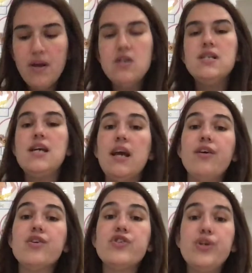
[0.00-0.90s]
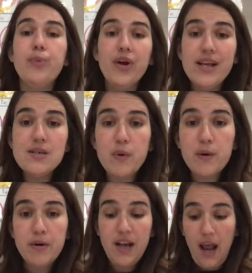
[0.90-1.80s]
want you to take out your Super Kids
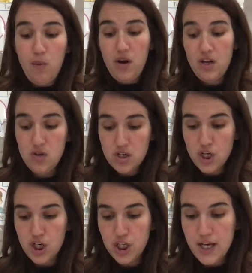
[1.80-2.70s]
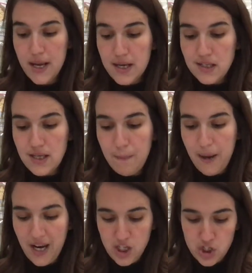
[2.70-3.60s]
workbook and I want you to turn to
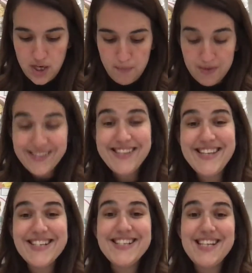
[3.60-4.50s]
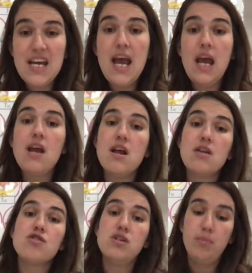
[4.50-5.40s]
page number 68 in
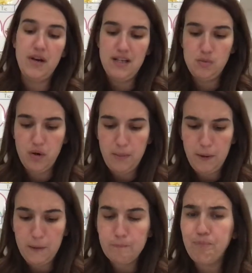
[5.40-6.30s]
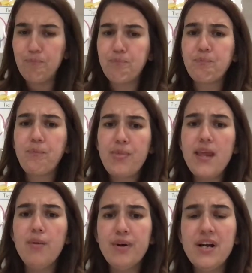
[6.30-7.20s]
your Super Kids workbook.
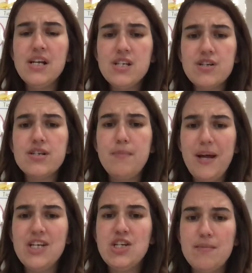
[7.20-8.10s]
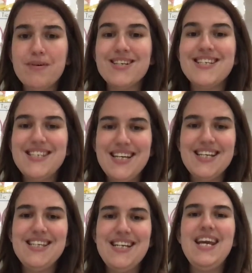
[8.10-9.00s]
We're going to turn to page number
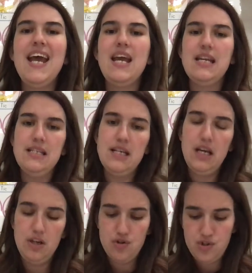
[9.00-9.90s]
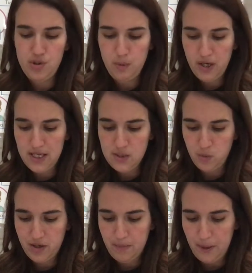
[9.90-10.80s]
68 in your Super Kids
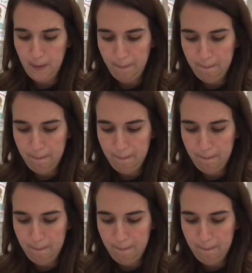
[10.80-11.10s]
workbook.